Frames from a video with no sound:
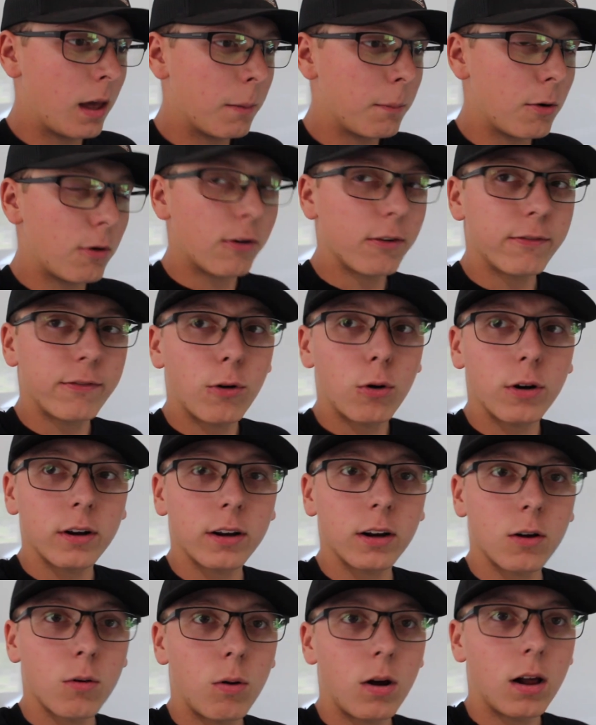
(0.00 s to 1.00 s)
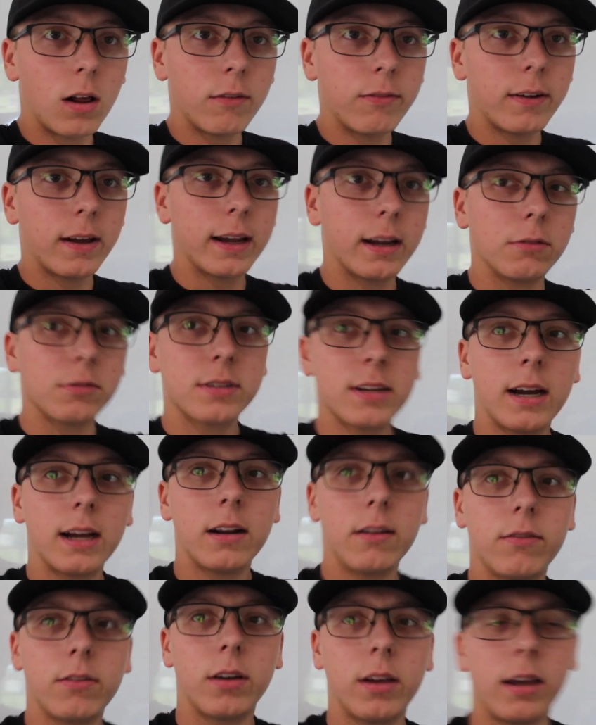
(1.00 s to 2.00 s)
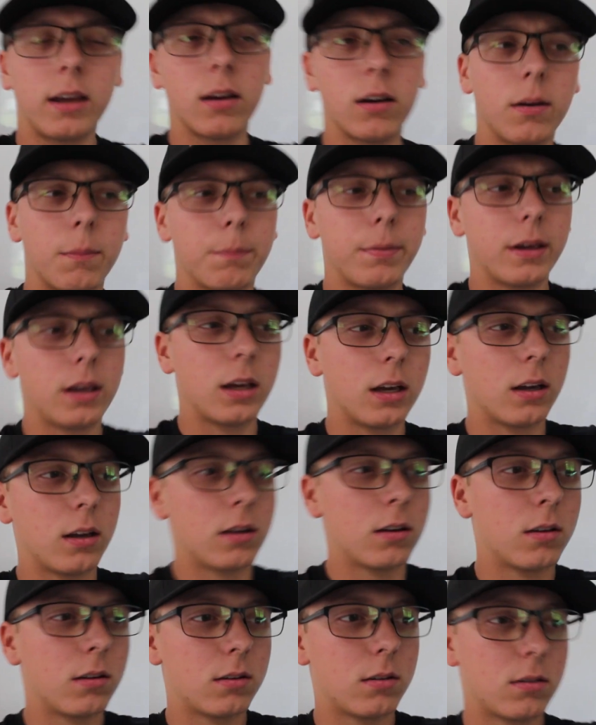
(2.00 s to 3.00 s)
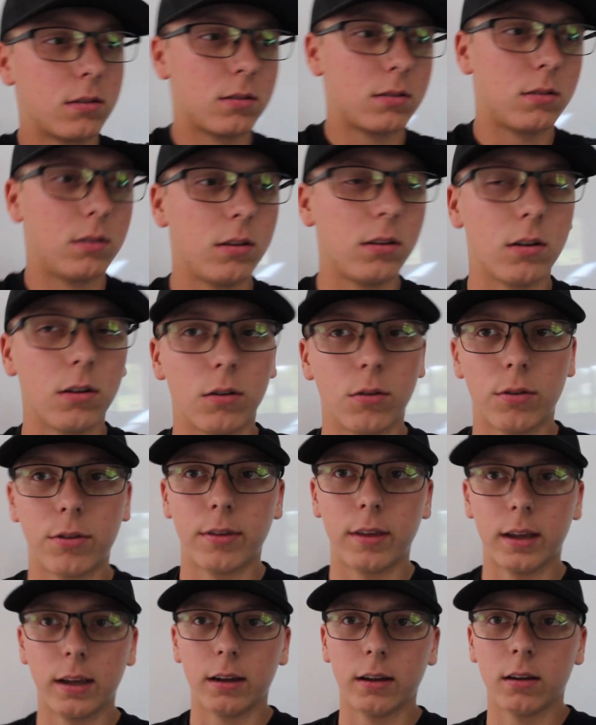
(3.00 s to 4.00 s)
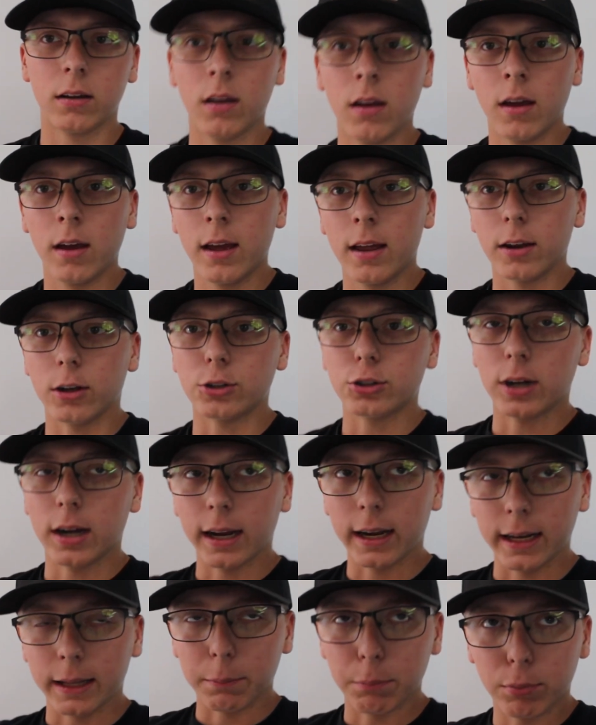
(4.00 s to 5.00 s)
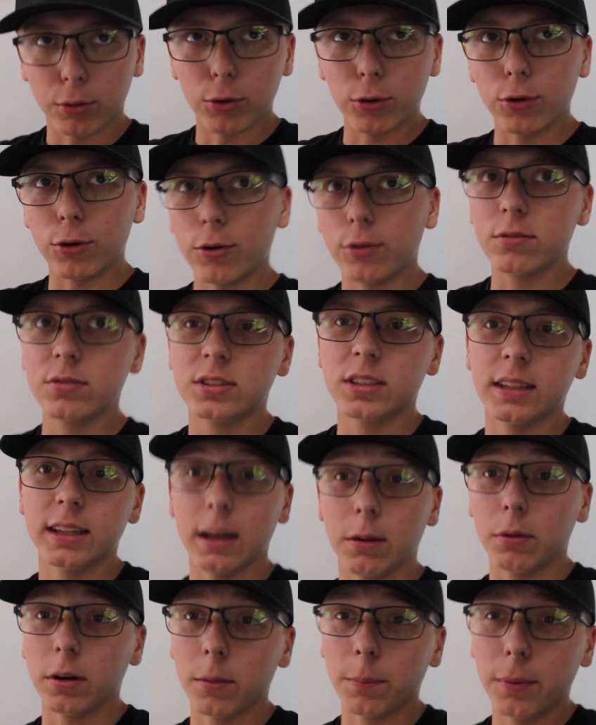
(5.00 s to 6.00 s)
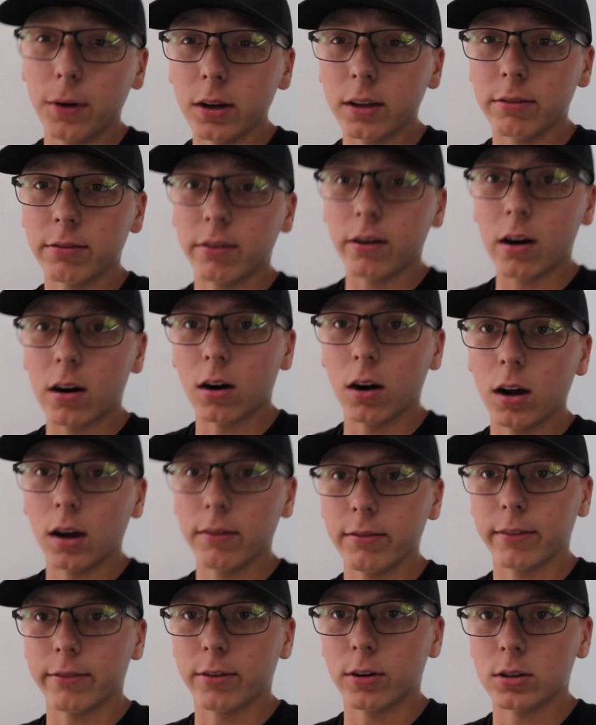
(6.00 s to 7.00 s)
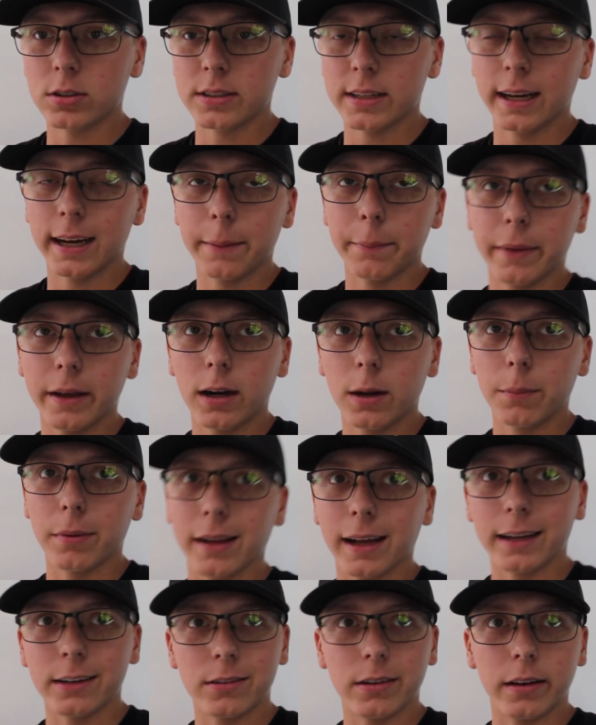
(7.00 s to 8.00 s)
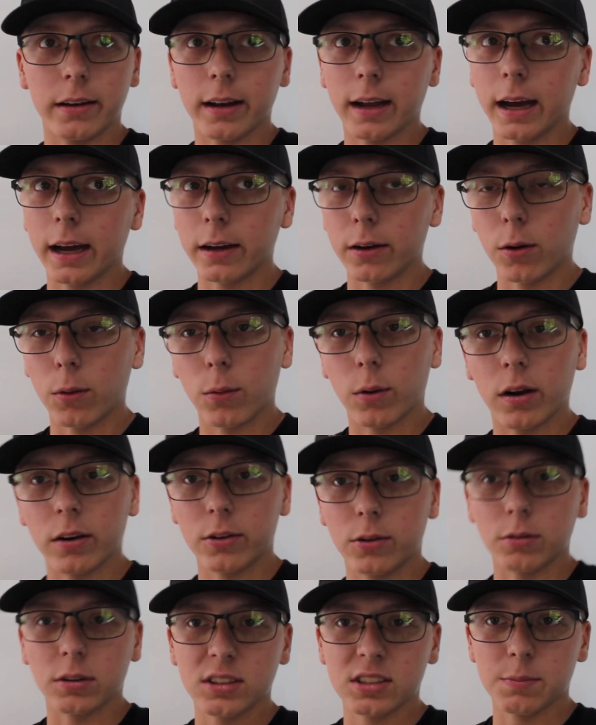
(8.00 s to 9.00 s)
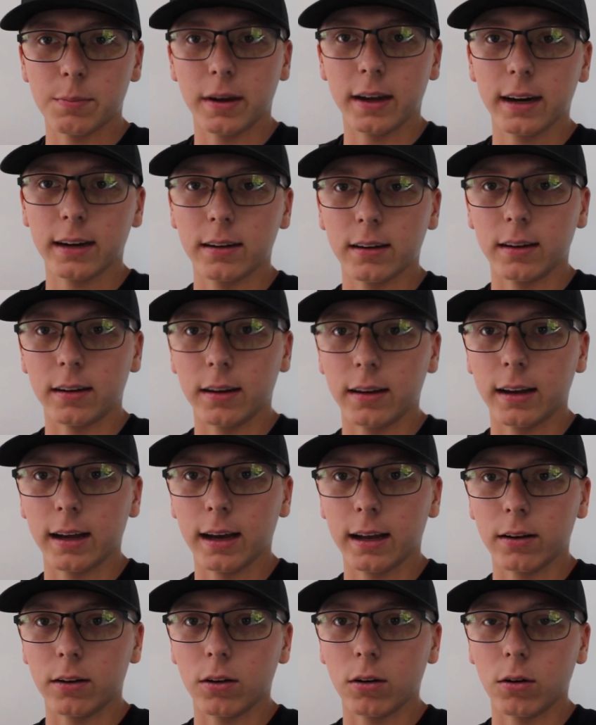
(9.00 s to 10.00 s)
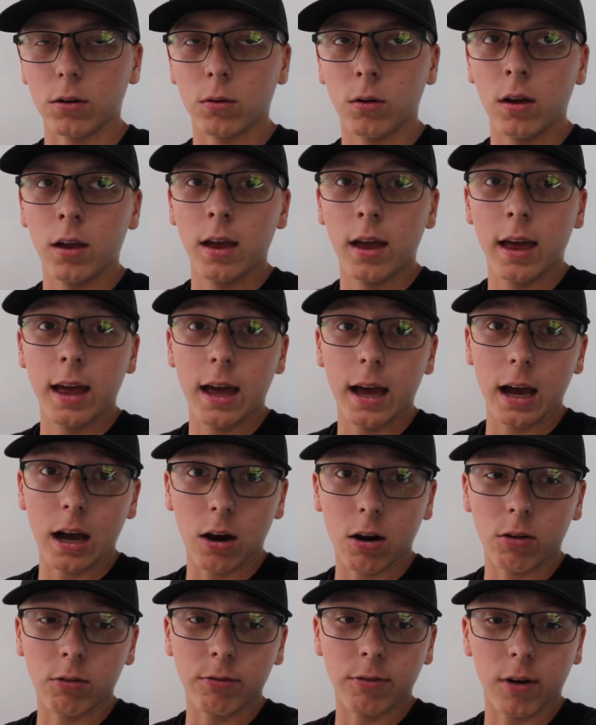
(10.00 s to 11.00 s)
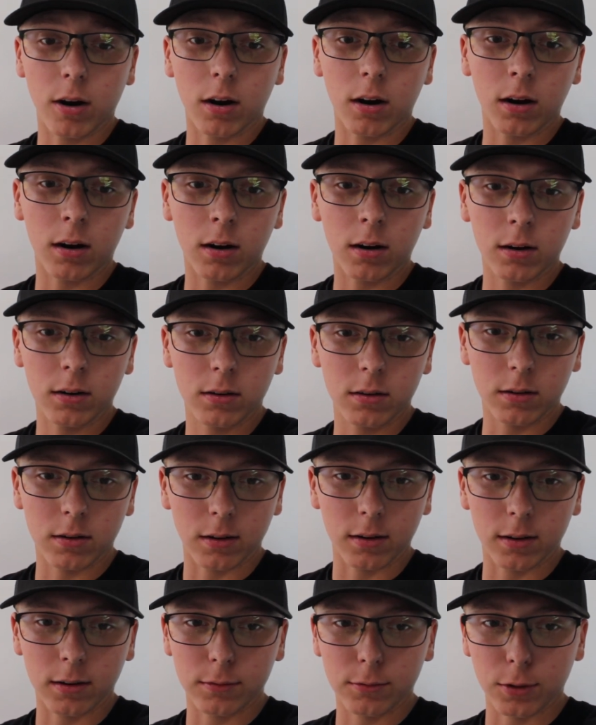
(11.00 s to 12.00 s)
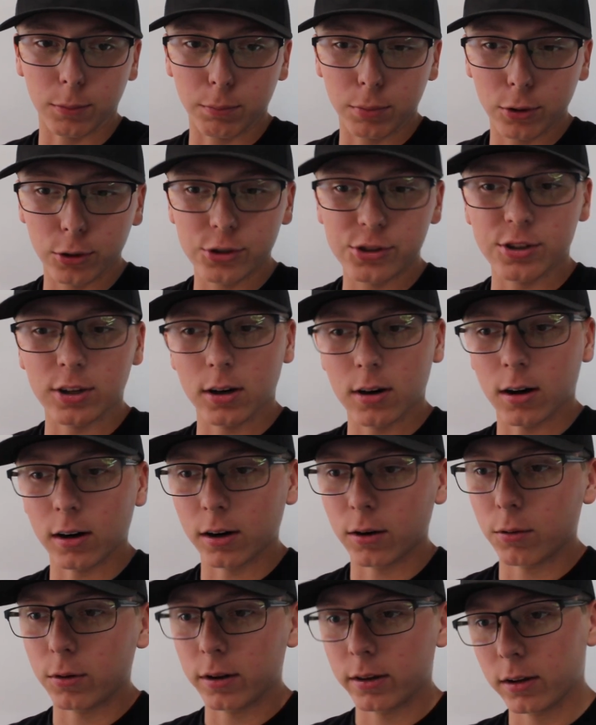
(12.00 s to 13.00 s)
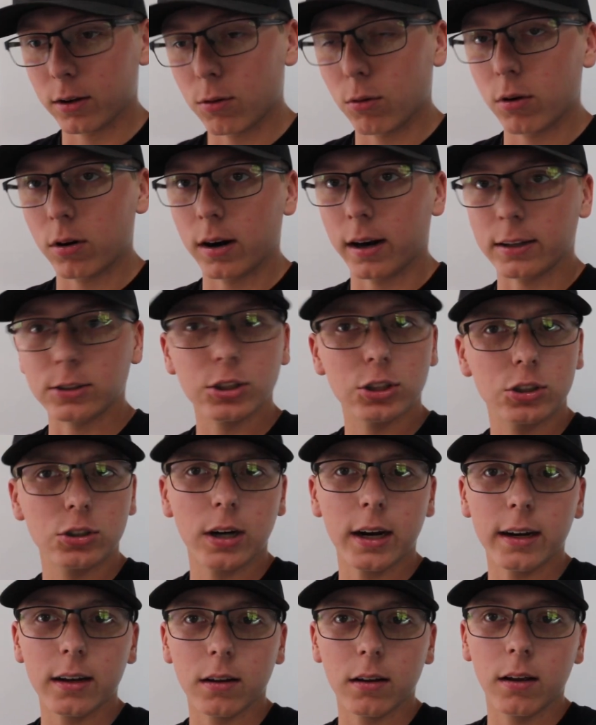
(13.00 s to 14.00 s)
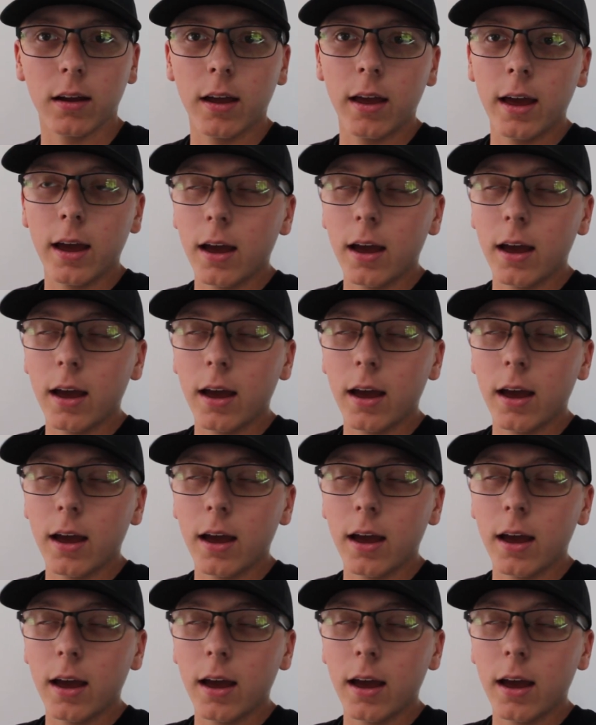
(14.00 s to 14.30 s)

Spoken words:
moving forward into qualifying, it was kind of a big, thing to try and improve. Seeing that we were pretty far off the first time there, but I did not know what to expect and did not know how far to push the car going in the corner. I just tried to